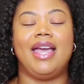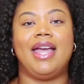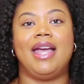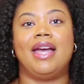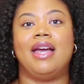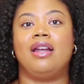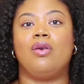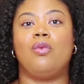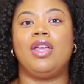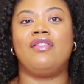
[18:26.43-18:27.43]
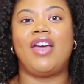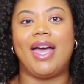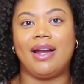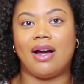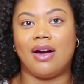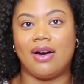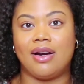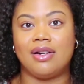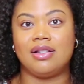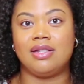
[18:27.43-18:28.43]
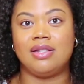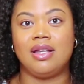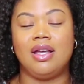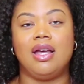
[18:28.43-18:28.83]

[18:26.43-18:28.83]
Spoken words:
and we've had ours